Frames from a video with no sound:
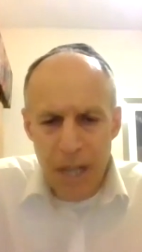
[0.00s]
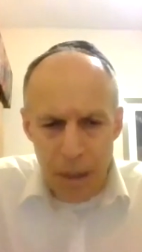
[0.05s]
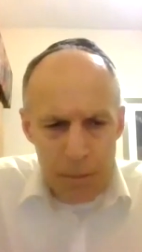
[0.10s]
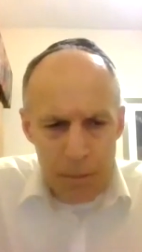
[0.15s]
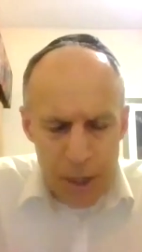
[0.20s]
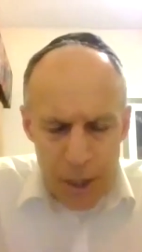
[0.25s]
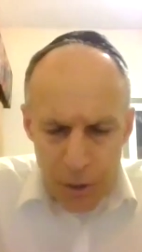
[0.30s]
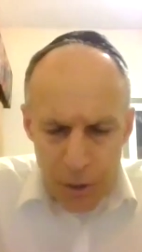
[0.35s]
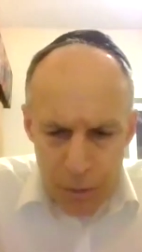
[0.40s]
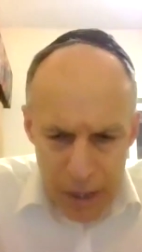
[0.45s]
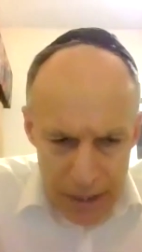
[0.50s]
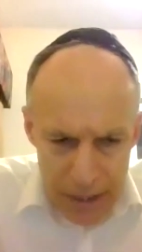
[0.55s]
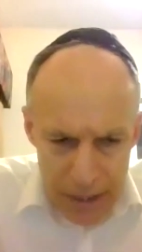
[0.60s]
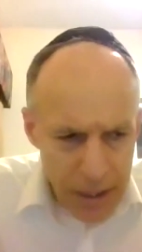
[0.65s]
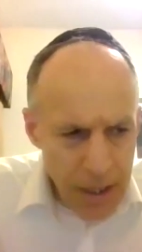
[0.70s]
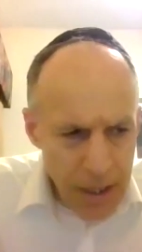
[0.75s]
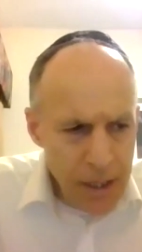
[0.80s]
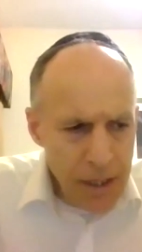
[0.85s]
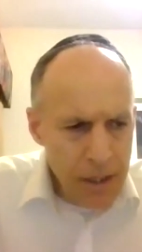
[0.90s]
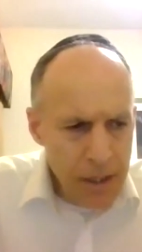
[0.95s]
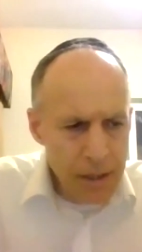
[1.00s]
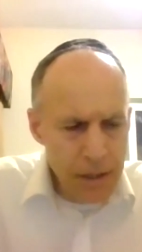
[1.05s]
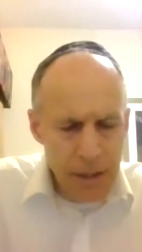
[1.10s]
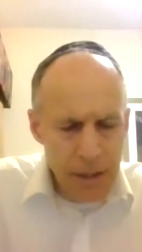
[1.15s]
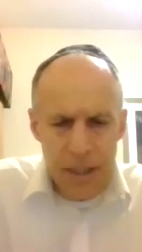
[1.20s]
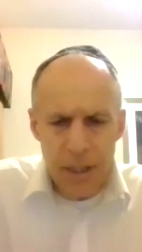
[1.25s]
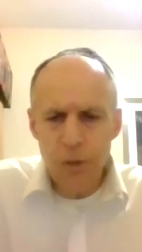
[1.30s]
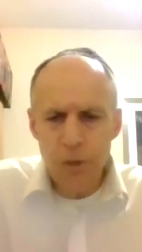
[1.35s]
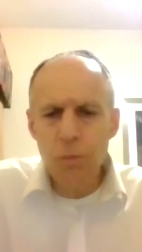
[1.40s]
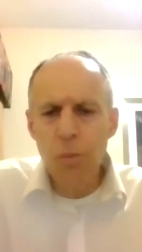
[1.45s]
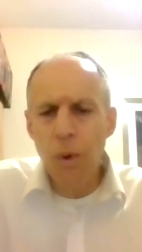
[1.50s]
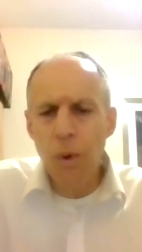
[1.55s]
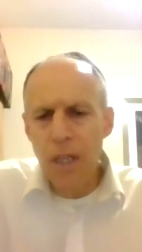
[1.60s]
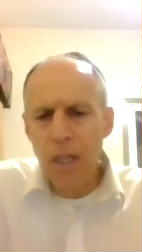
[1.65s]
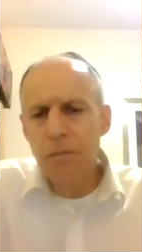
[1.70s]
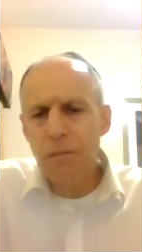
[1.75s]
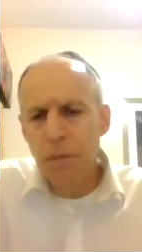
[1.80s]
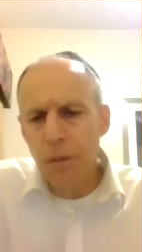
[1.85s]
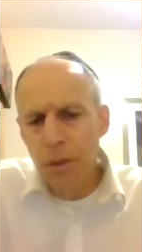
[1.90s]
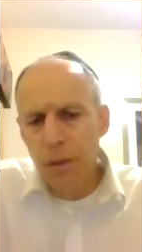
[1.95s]
demonstrate these
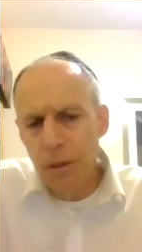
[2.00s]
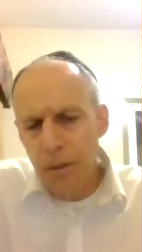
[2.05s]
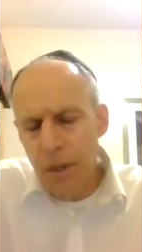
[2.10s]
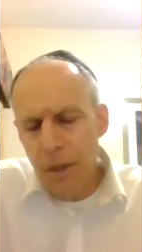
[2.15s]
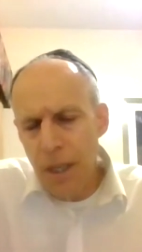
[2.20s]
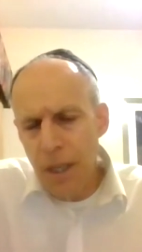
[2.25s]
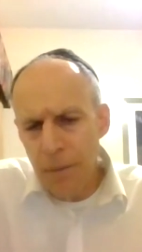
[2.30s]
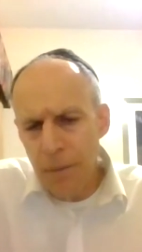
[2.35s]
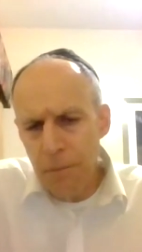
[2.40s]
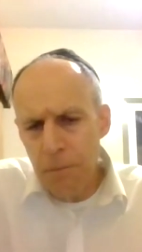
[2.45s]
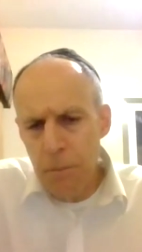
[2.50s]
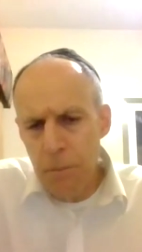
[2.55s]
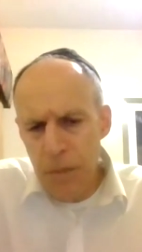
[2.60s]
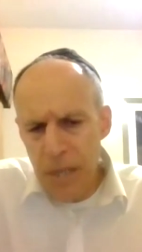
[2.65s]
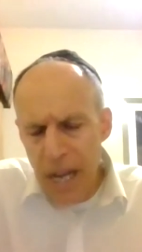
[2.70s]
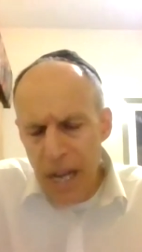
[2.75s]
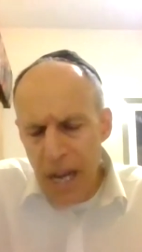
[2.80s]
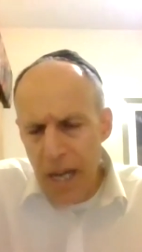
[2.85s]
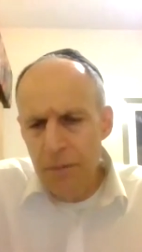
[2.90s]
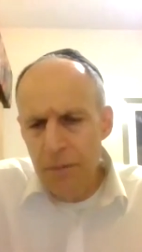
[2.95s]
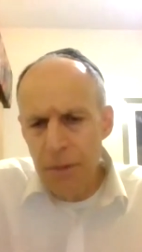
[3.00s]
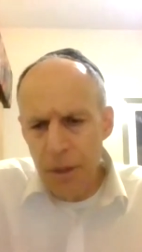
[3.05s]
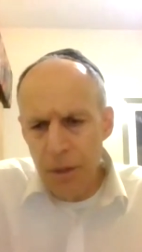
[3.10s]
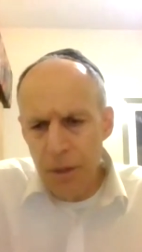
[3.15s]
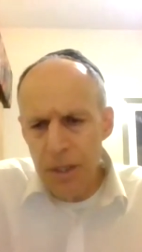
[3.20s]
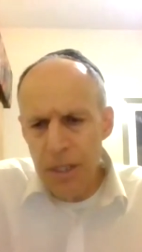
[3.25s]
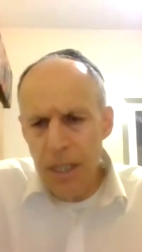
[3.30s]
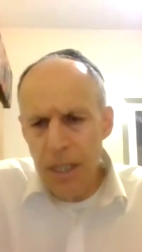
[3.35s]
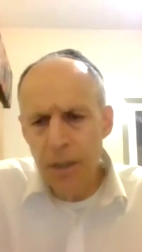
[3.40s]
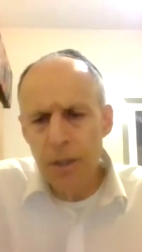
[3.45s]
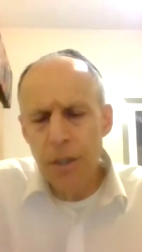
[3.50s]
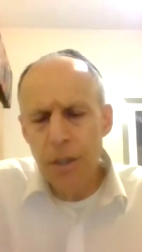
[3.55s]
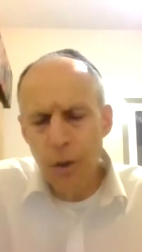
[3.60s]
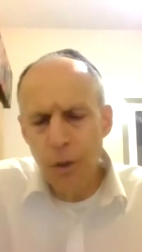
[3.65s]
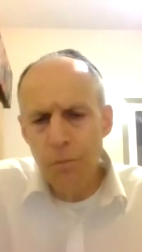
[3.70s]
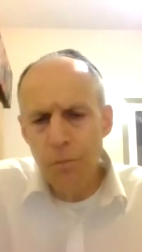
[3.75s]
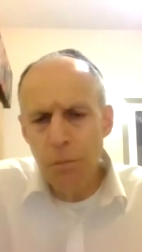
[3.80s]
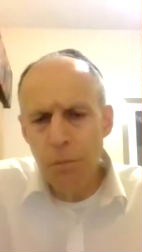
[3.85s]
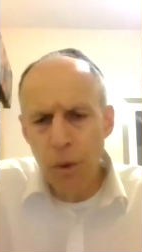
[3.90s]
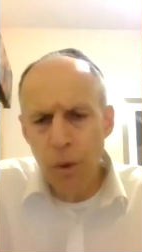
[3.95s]
wonderful uh, behaviors that are
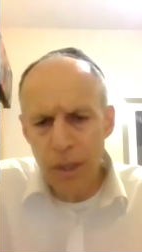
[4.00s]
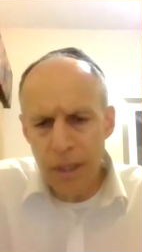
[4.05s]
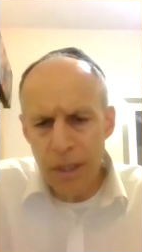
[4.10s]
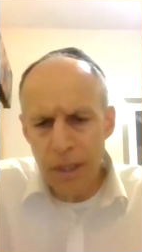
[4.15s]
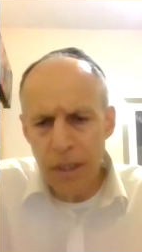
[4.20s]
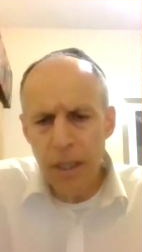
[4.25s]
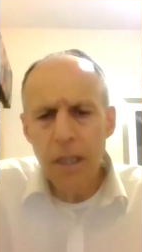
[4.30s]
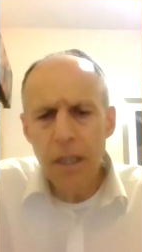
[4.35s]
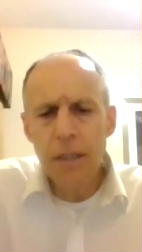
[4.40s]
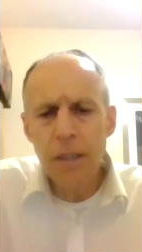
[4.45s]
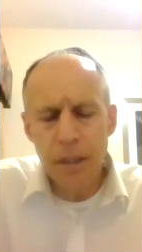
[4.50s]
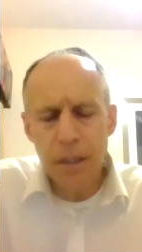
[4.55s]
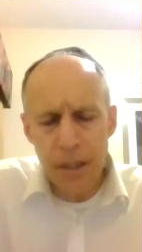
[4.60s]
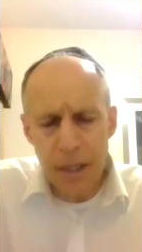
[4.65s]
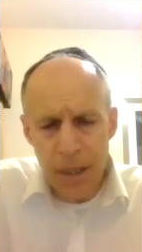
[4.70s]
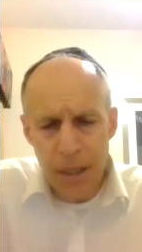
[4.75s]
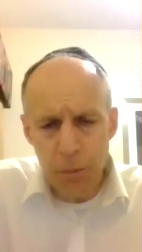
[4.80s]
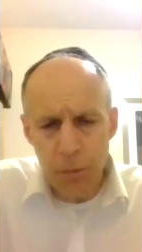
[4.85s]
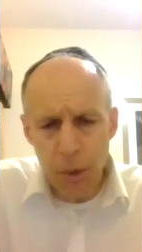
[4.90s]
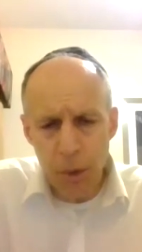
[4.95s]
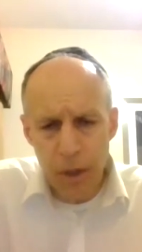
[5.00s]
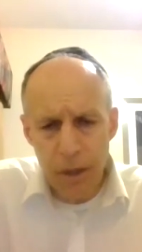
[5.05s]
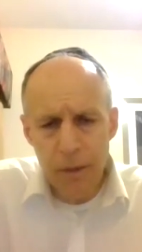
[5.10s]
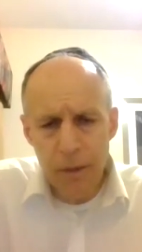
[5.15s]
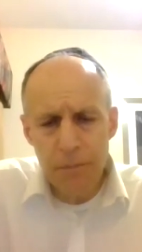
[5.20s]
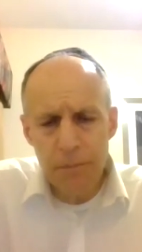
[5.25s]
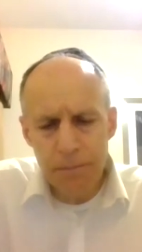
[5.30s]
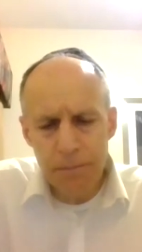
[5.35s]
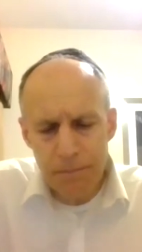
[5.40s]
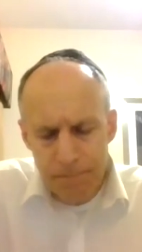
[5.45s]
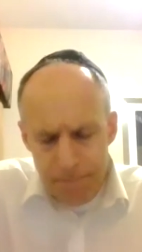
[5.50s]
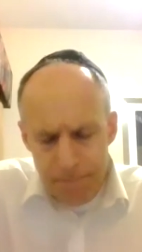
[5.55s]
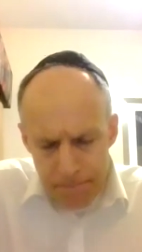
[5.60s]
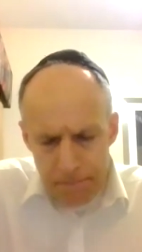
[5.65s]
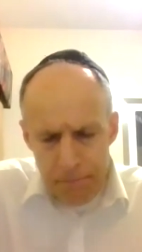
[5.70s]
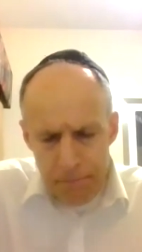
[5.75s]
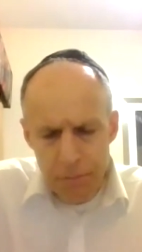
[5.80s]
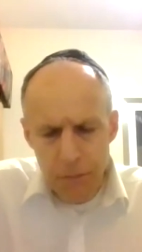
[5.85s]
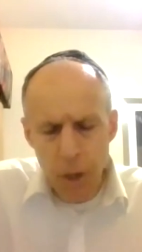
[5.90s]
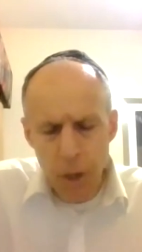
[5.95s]
so important to teamwork.
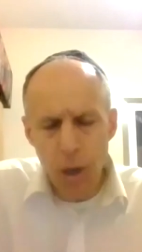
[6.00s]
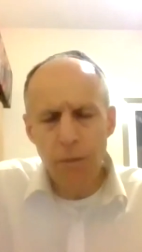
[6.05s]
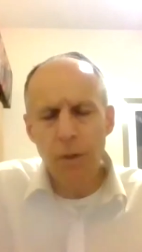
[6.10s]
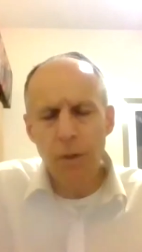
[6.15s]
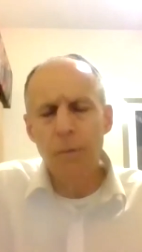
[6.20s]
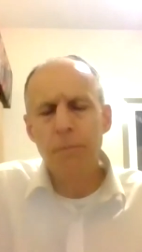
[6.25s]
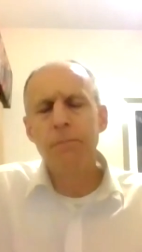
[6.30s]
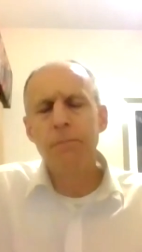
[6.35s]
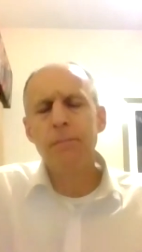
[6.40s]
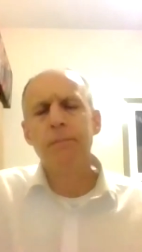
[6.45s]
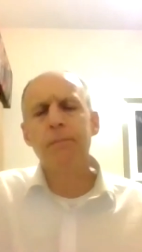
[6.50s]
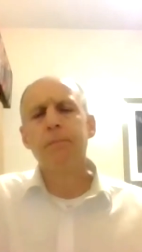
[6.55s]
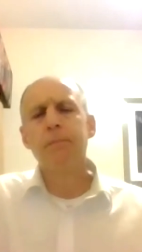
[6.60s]
Over.